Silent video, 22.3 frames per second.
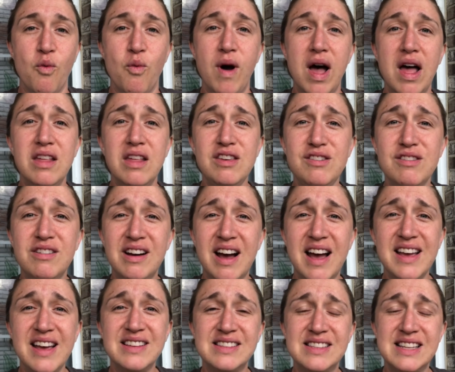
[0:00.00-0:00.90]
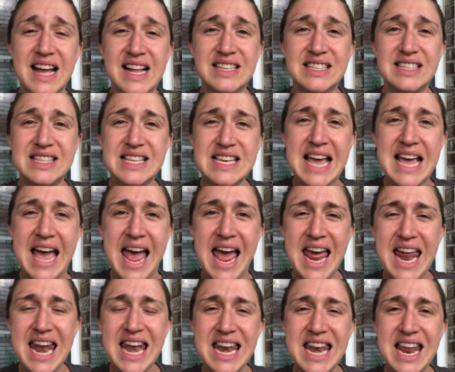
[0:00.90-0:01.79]
Well, you guys, that's the
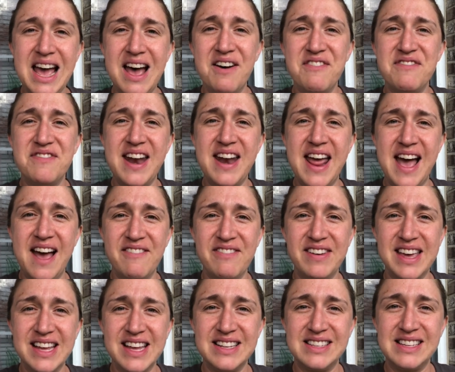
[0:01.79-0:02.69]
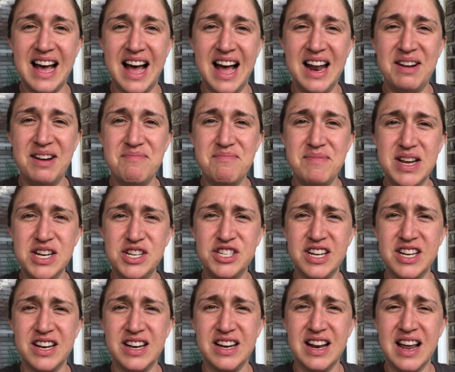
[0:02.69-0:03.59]
end of NavKids on a
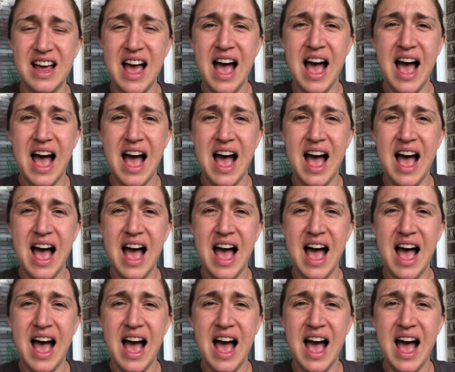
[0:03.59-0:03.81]
Mission.